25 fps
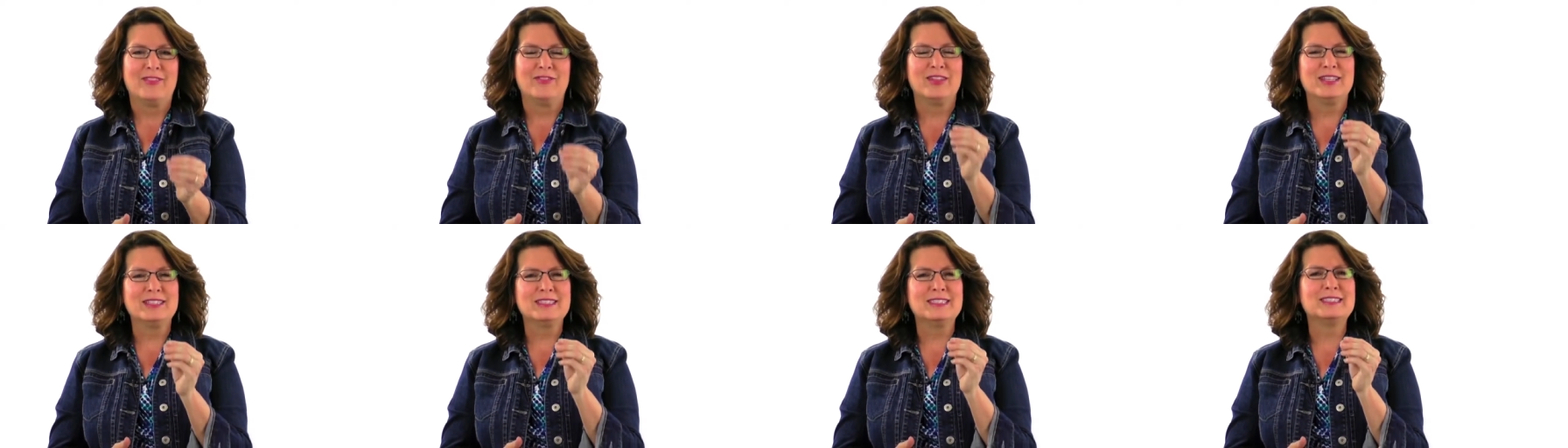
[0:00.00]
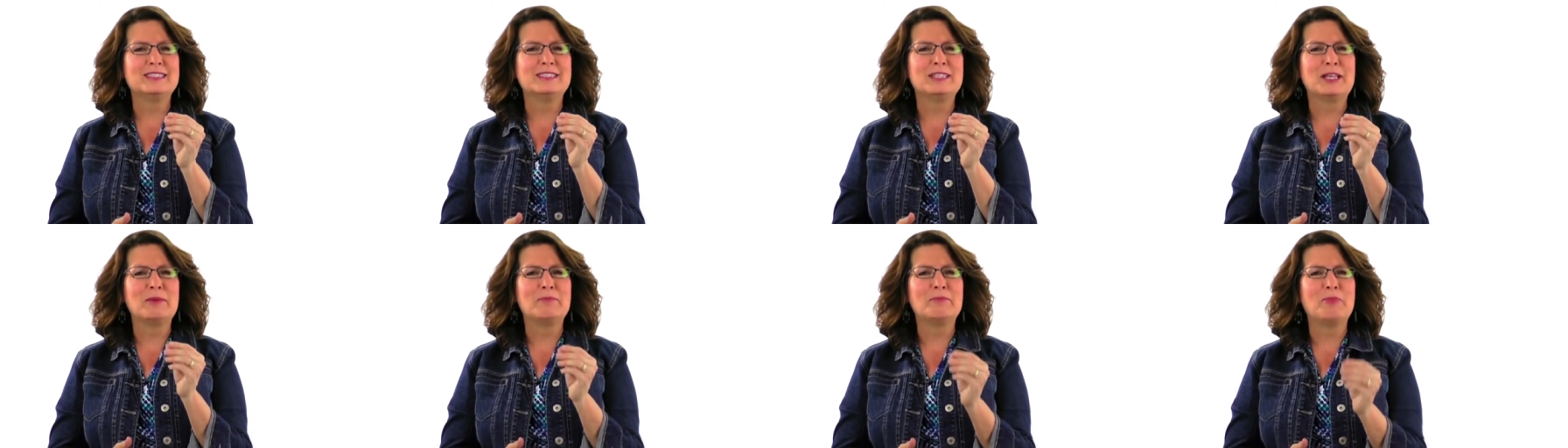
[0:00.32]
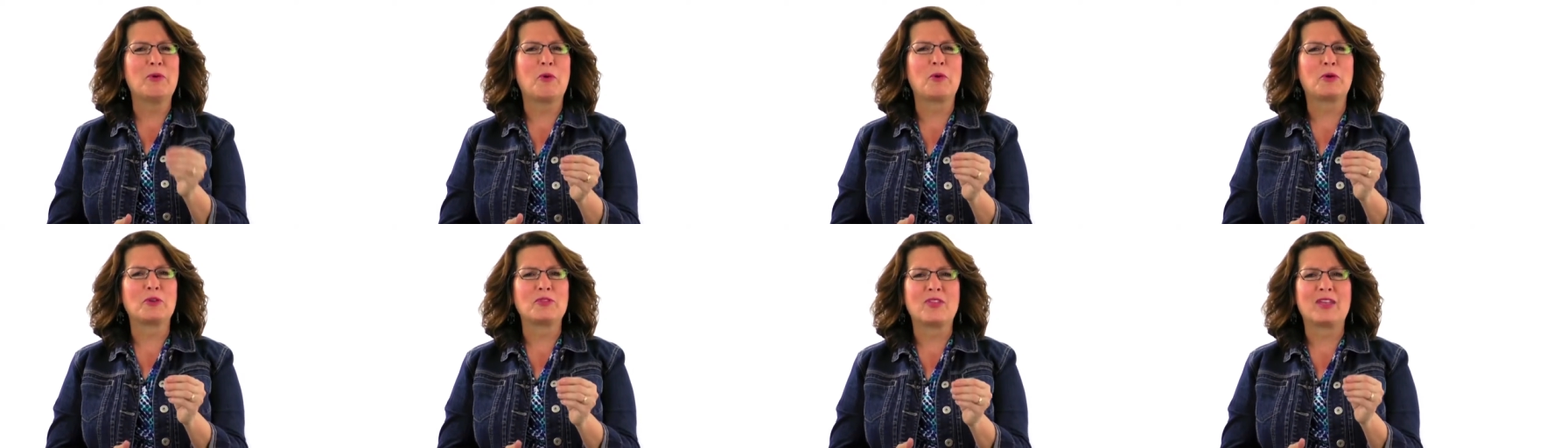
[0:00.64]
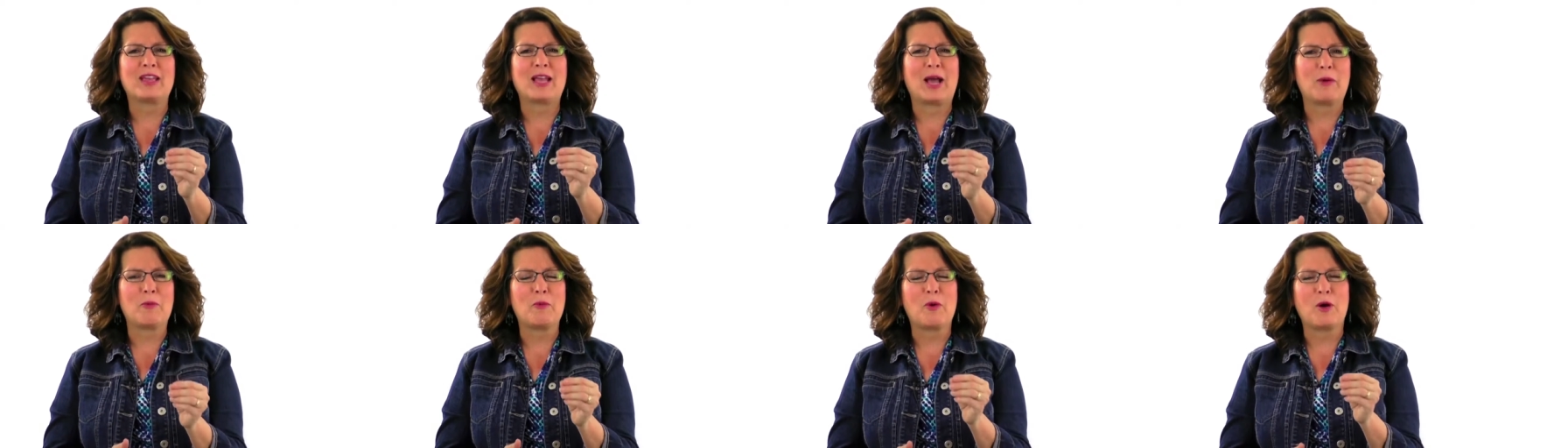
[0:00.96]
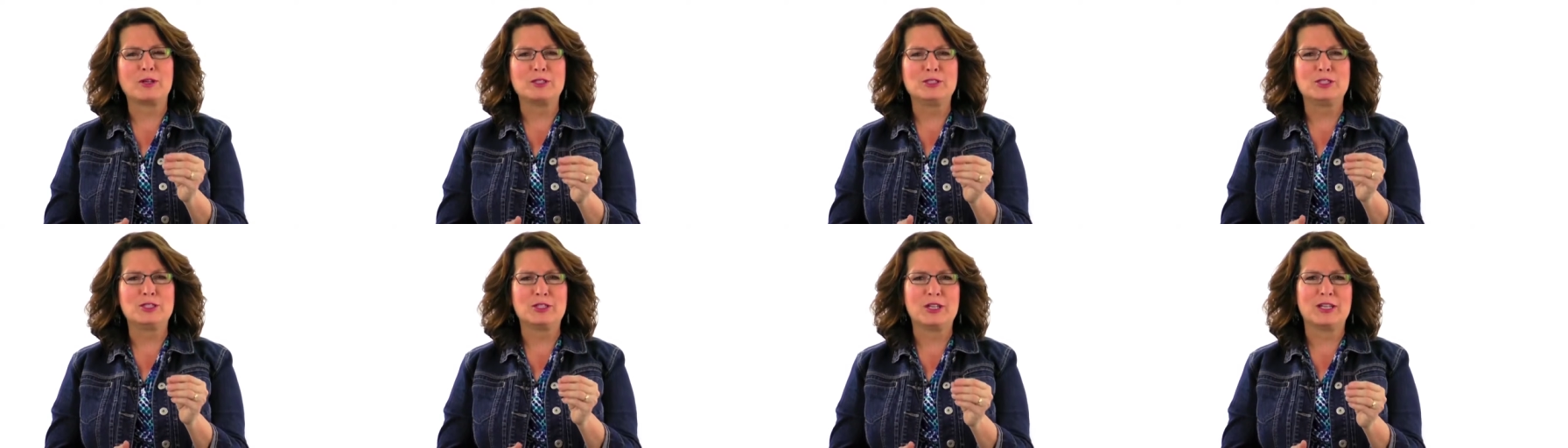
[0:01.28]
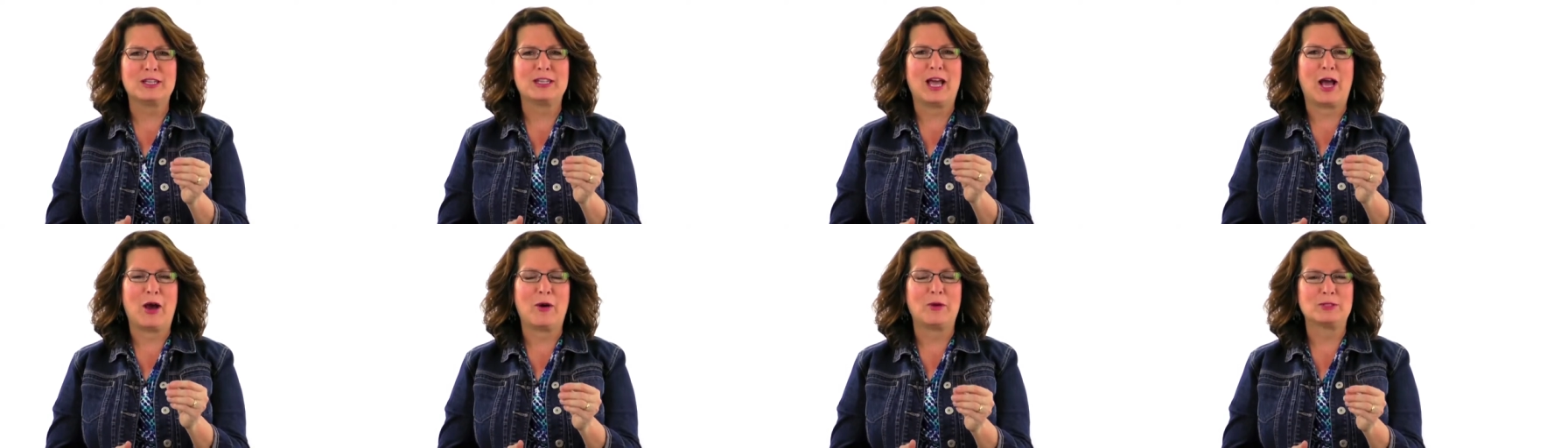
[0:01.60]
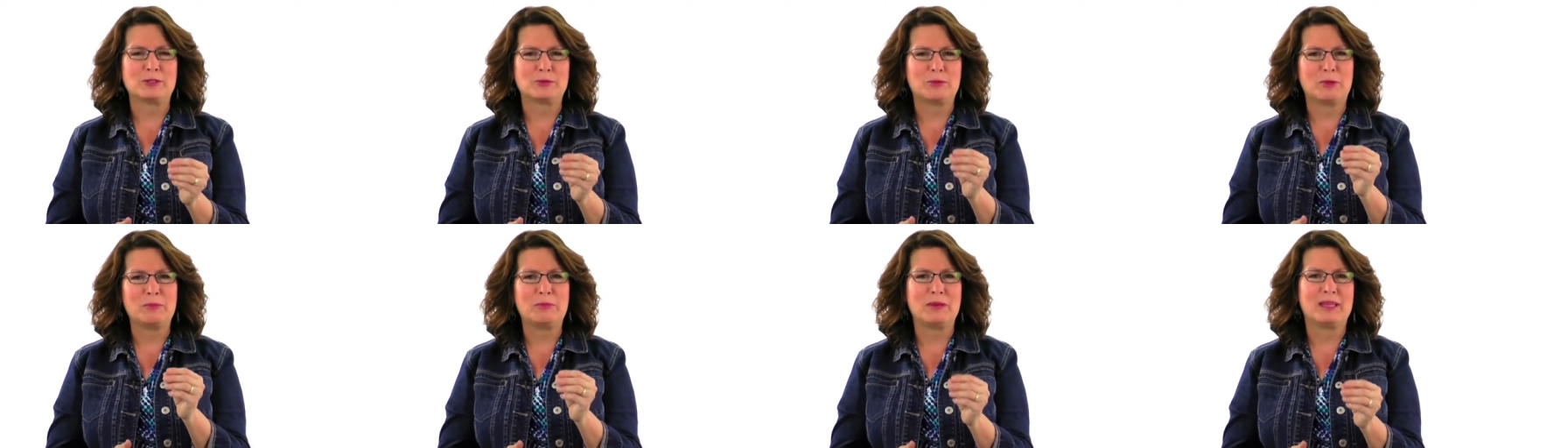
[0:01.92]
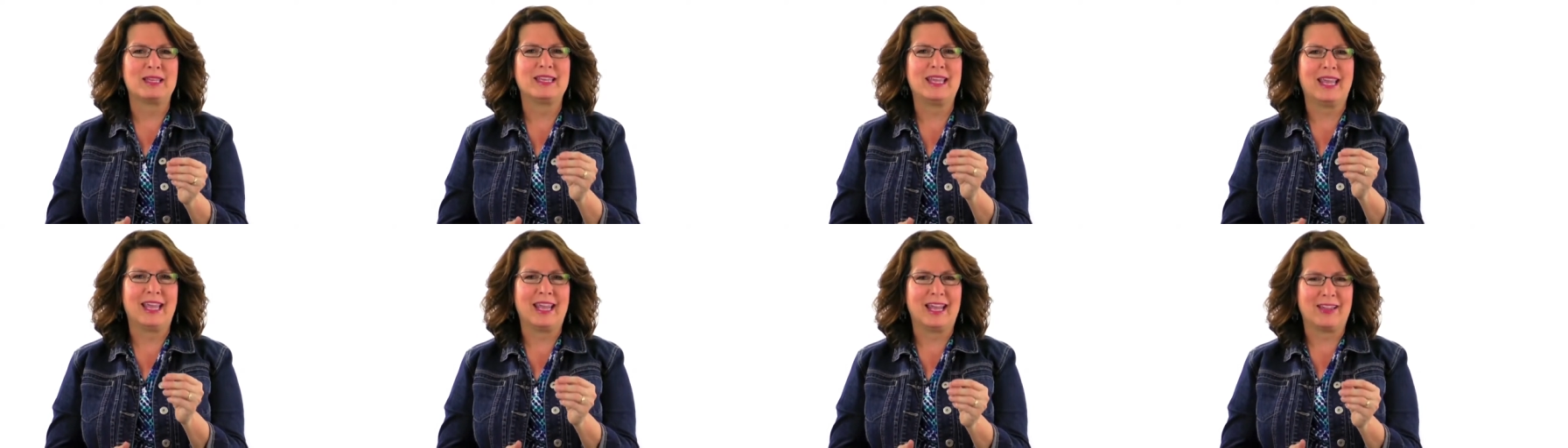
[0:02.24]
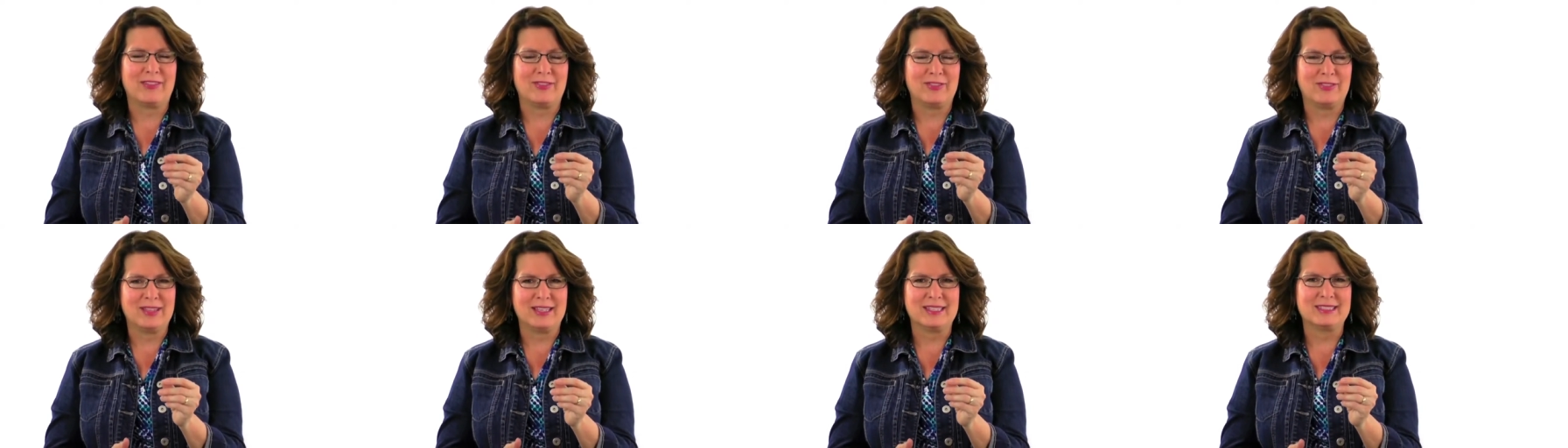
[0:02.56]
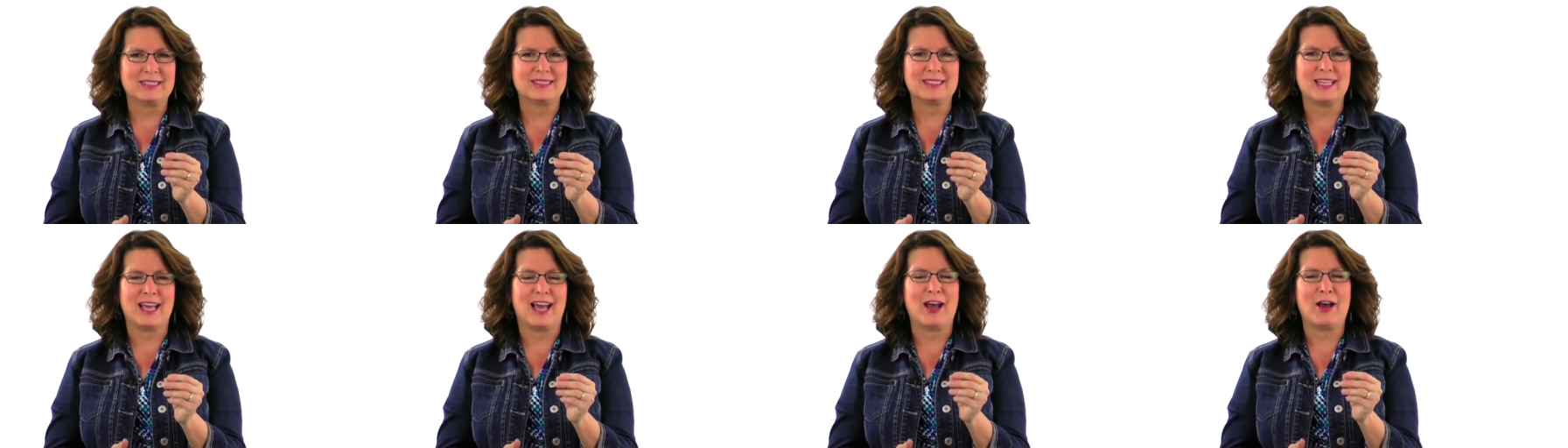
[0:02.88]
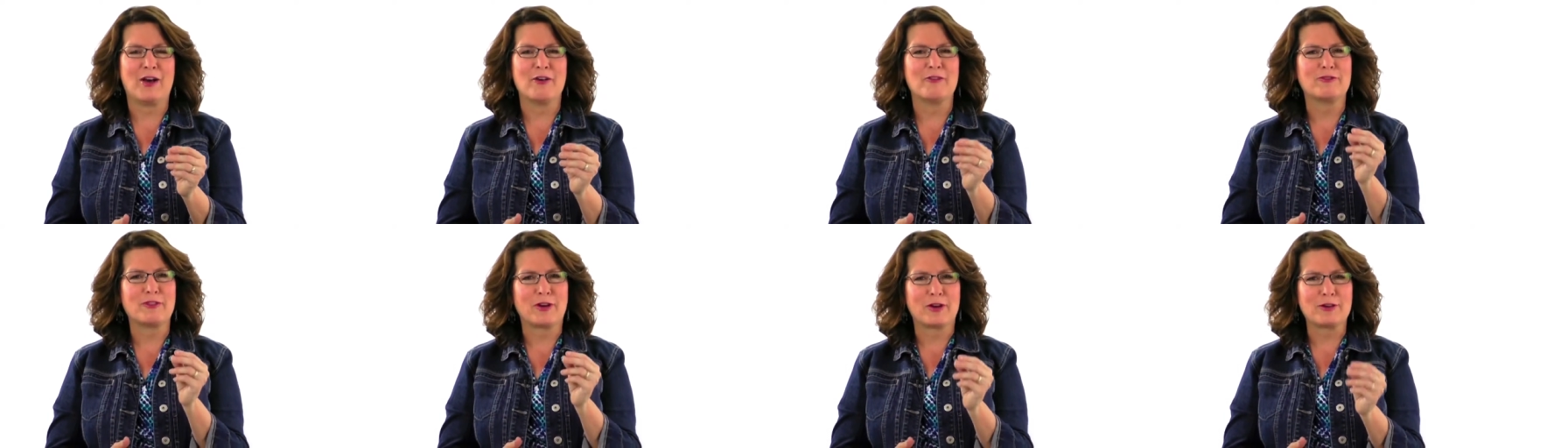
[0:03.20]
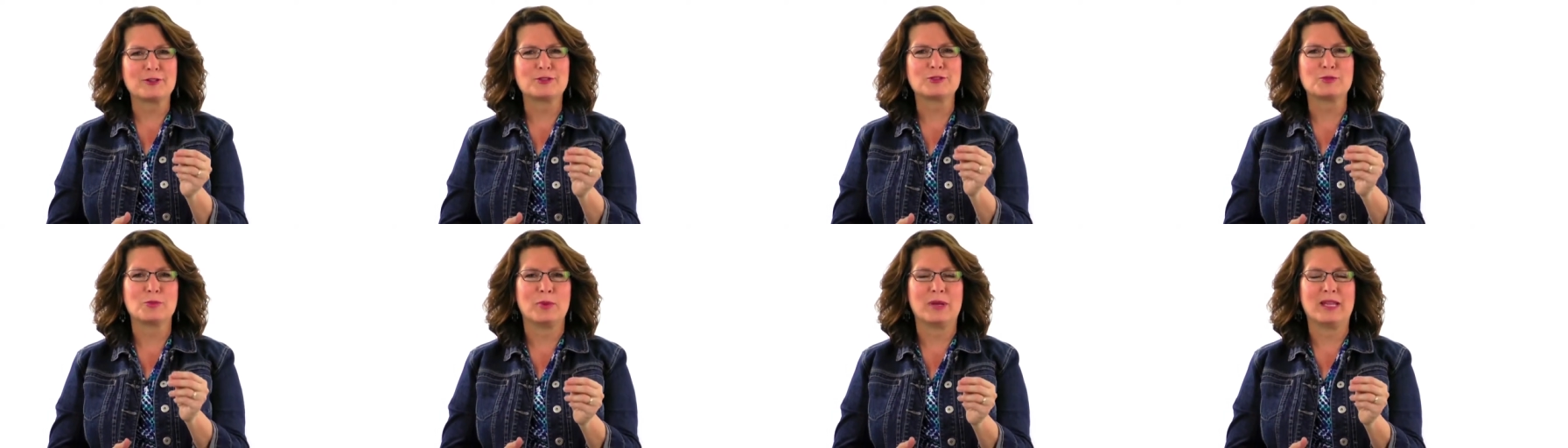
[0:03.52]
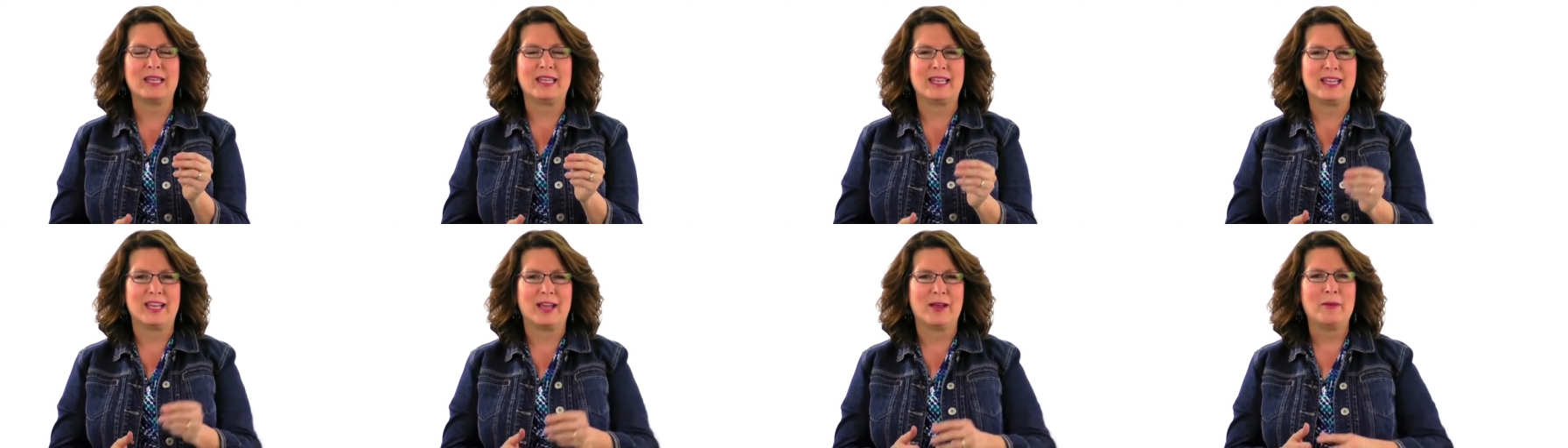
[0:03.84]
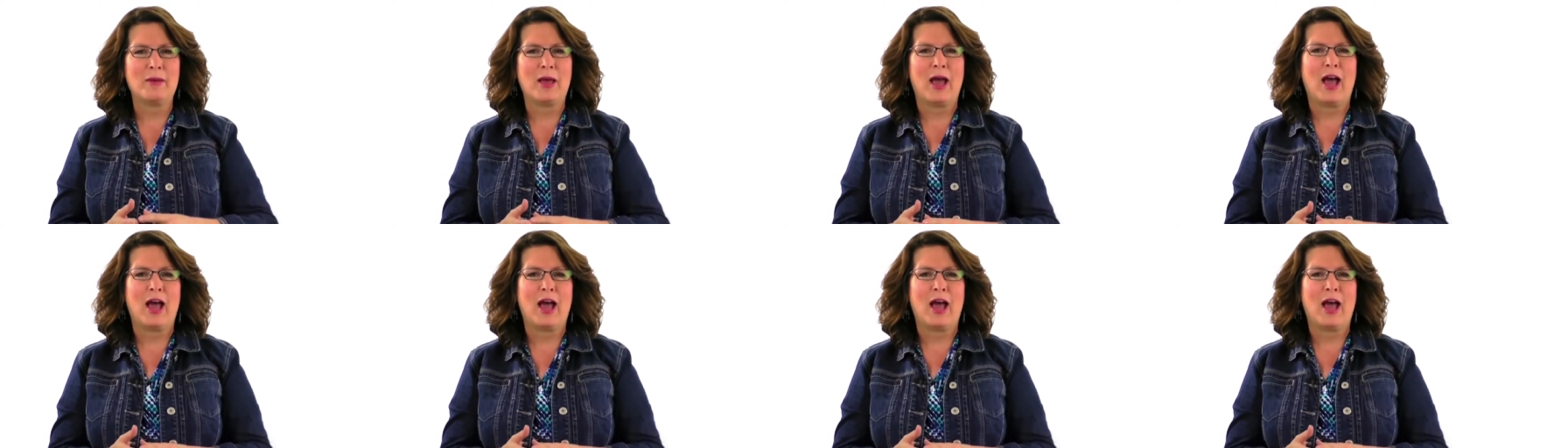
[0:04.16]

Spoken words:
This is the important thing I want you to know as we begin this first week